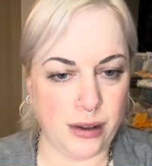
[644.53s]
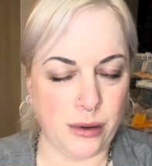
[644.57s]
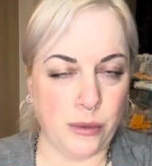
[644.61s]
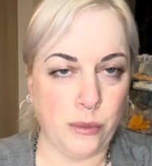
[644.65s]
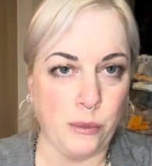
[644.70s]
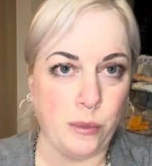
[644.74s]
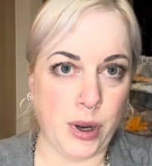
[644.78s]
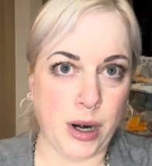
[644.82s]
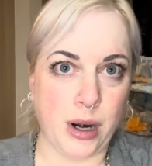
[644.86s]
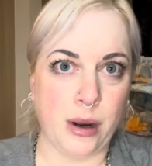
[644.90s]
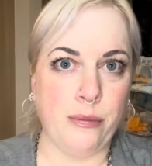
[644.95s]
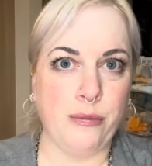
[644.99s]

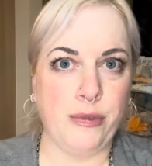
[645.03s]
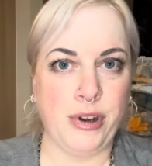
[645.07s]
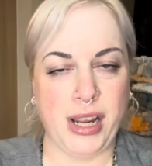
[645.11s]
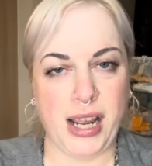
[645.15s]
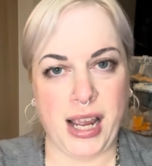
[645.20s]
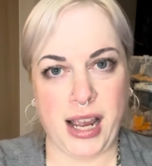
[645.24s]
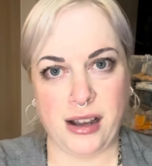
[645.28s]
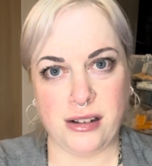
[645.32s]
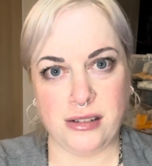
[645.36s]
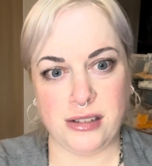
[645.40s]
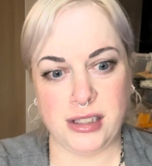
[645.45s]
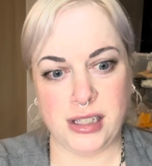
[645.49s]
when I'm
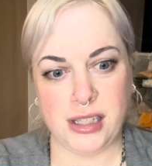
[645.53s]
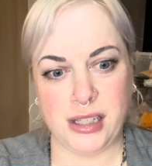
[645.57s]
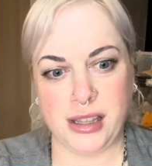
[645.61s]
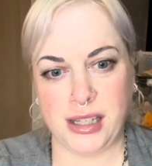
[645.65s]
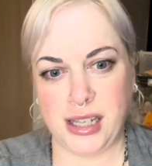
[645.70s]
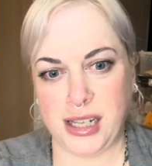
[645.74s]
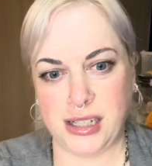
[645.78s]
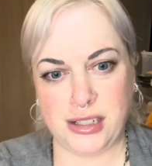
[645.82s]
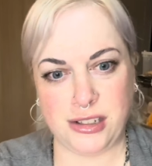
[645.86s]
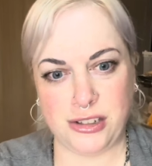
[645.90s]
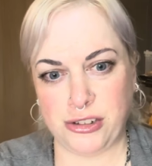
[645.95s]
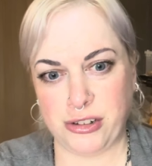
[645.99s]
rehousing
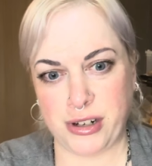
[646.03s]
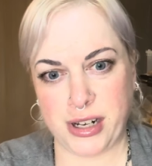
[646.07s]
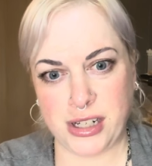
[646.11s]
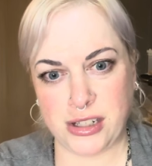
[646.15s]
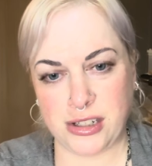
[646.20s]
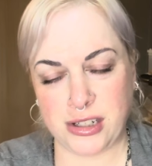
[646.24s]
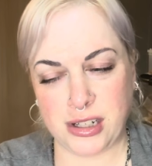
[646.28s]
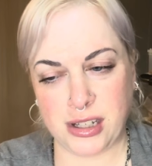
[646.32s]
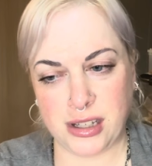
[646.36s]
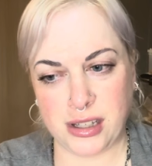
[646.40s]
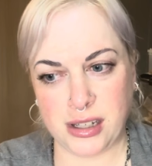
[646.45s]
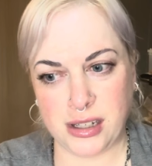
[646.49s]
these
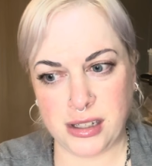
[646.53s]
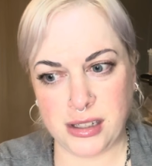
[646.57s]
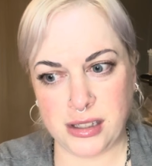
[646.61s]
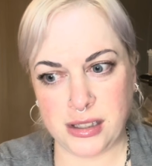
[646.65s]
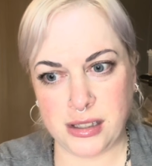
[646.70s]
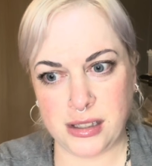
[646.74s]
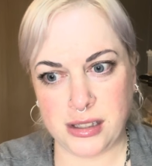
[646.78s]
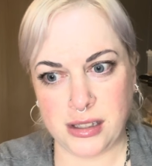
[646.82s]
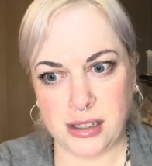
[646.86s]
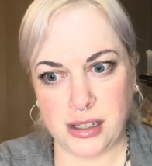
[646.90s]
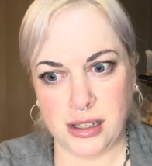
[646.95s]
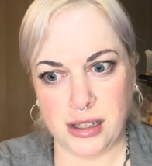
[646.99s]
tarantulas,